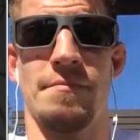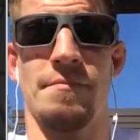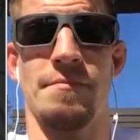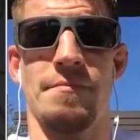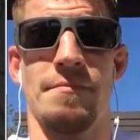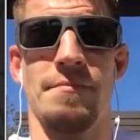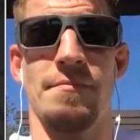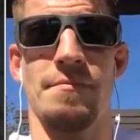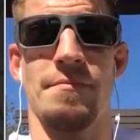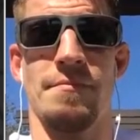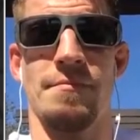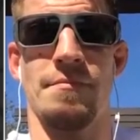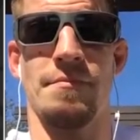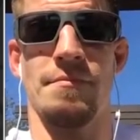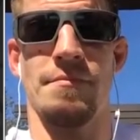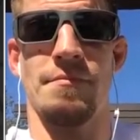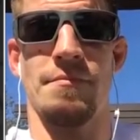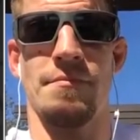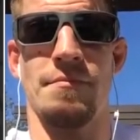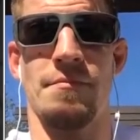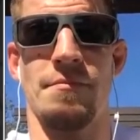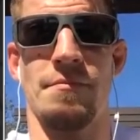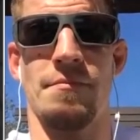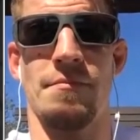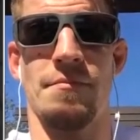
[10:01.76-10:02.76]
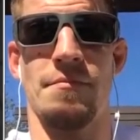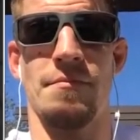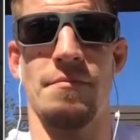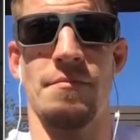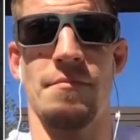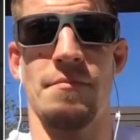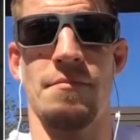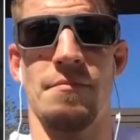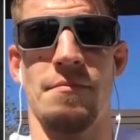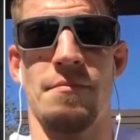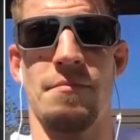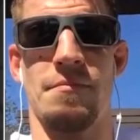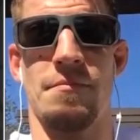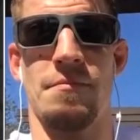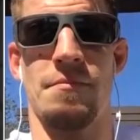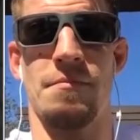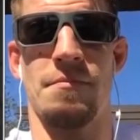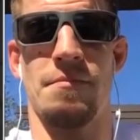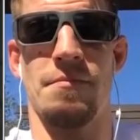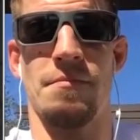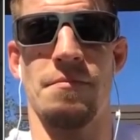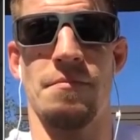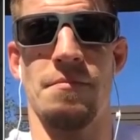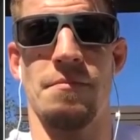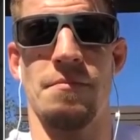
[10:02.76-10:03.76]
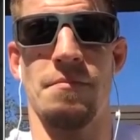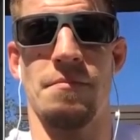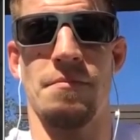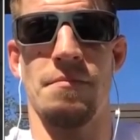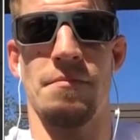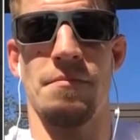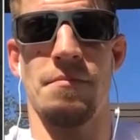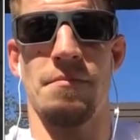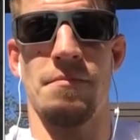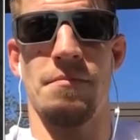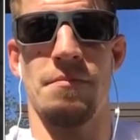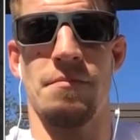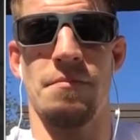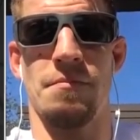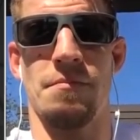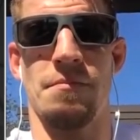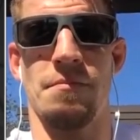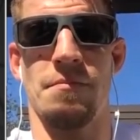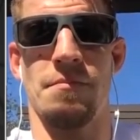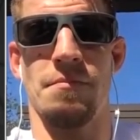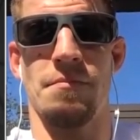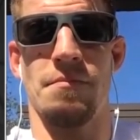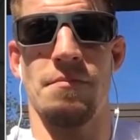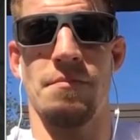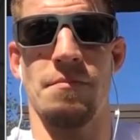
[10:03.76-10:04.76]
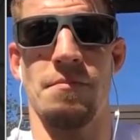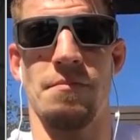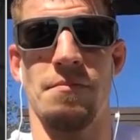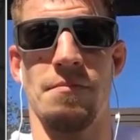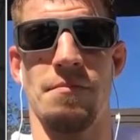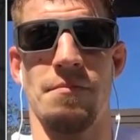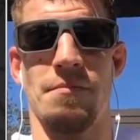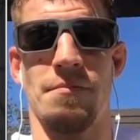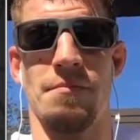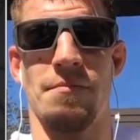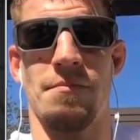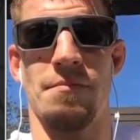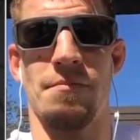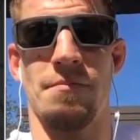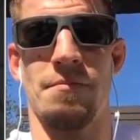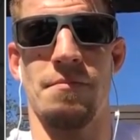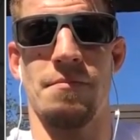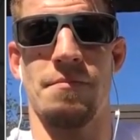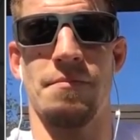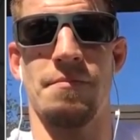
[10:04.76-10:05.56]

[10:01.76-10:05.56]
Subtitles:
(silent)